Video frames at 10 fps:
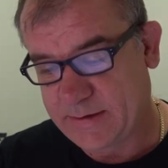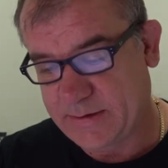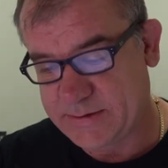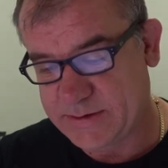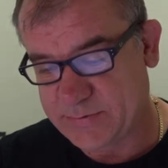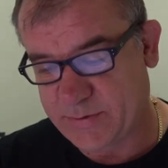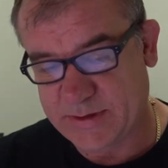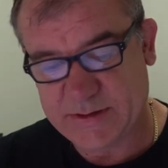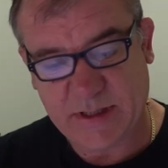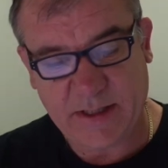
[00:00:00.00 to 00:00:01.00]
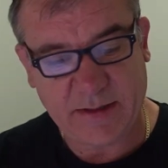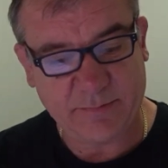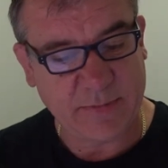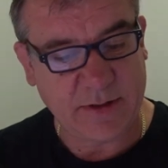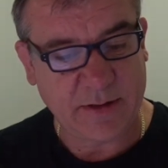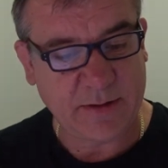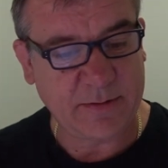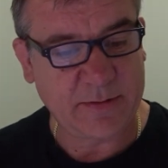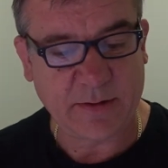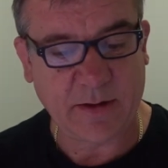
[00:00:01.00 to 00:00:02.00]
I just want to say, you know,
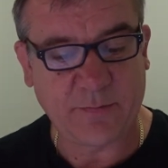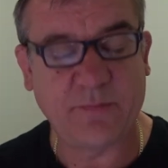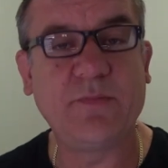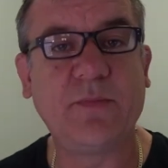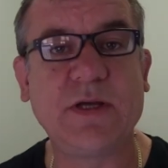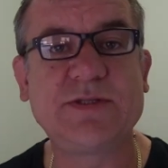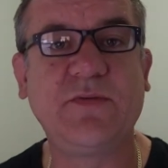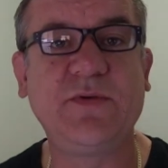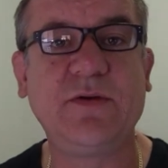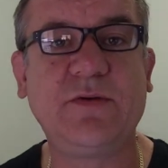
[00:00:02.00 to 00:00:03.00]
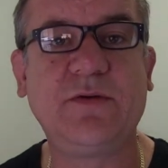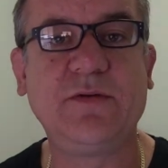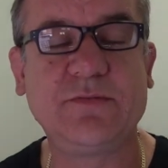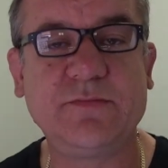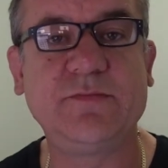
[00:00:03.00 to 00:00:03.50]
hope most of you all